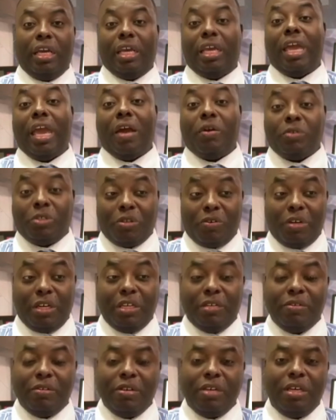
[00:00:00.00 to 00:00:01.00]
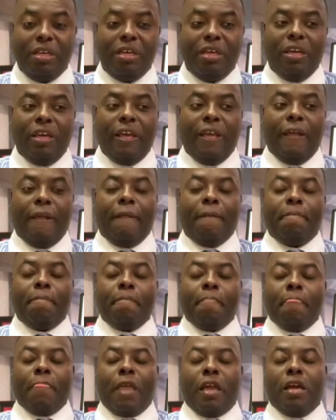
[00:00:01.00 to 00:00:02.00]
encountering.
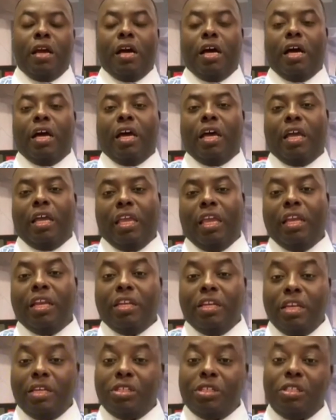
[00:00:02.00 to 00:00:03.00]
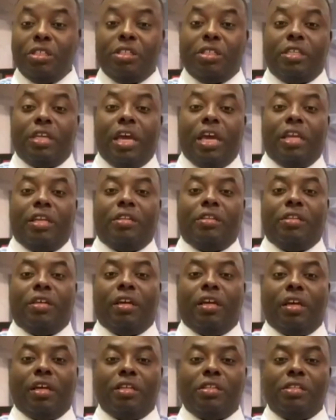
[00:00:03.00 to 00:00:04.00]
In addition to that,
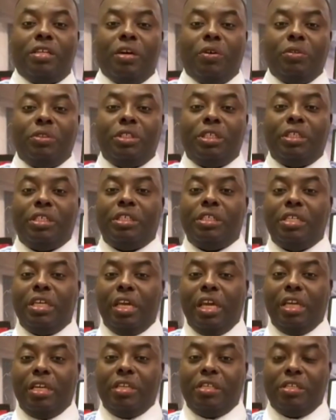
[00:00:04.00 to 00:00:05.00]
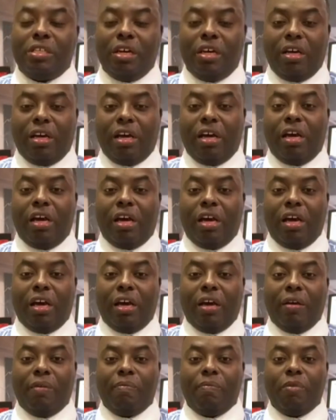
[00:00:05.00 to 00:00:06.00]
Delta did
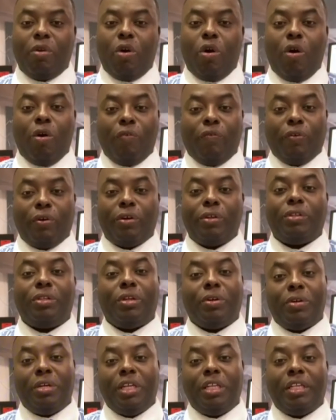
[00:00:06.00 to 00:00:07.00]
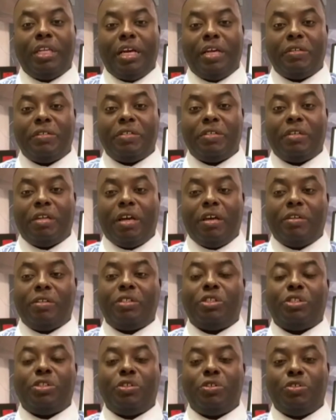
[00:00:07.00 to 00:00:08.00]
offer
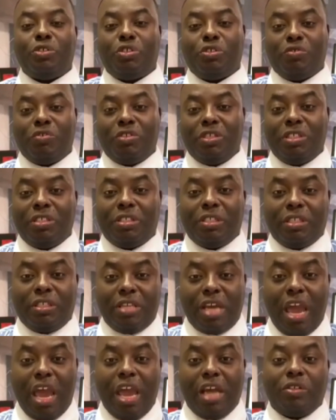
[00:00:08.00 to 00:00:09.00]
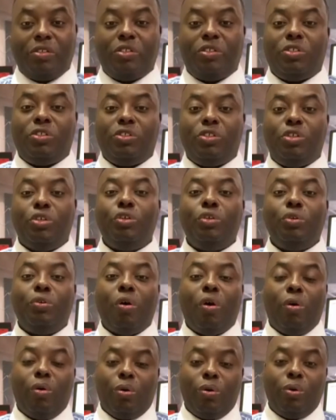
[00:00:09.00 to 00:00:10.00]
$30,000, no strings attached,
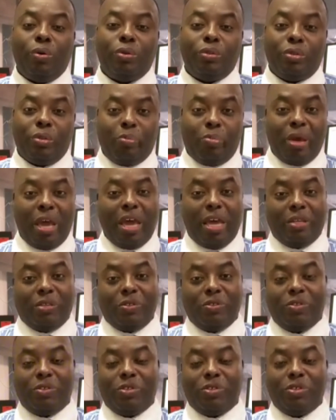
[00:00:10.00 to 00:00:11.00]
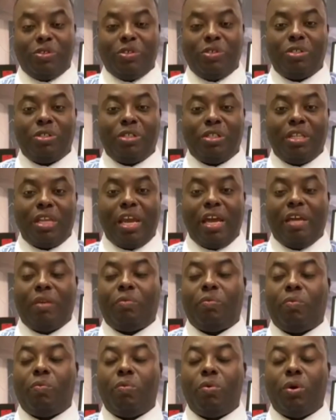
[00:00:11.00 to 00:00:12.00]
to all the passengers
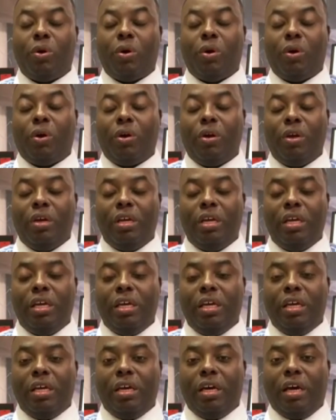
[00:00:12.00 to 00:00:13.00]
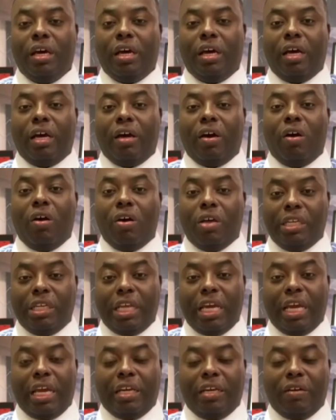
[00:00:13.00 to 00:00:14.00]
that were
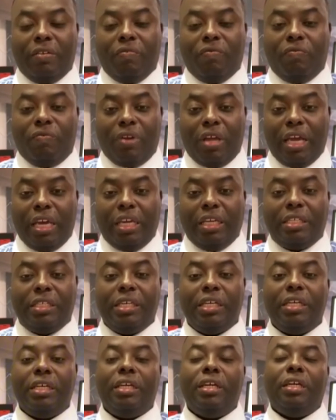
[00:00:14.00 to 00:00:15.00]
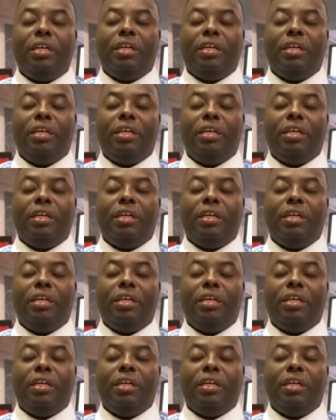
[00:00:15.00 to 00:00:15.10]
on that flight.